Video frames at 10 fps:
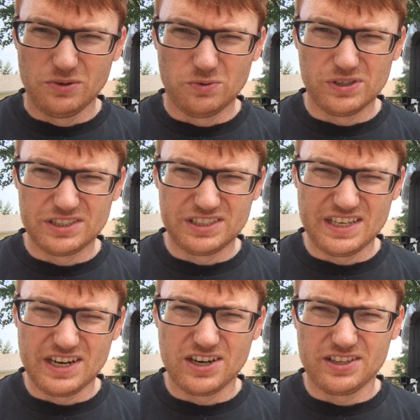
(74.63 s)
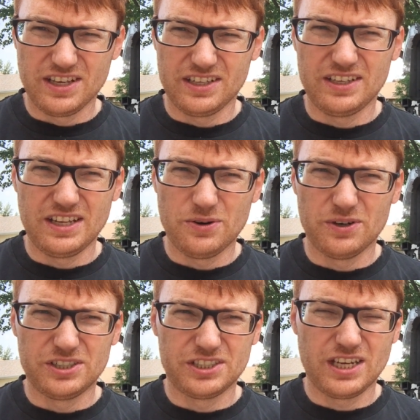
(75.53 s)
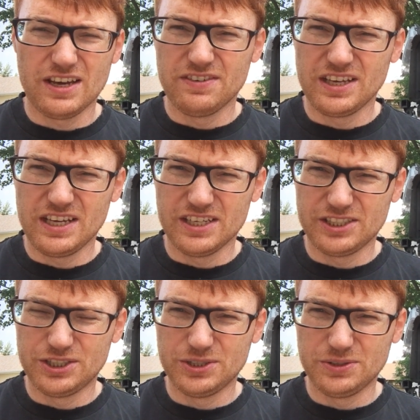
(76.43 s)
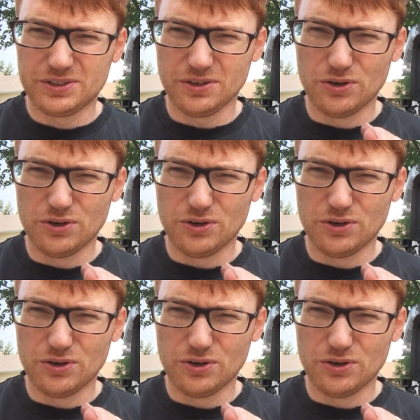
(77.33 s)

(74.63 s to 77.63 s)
was there, that they were just having issues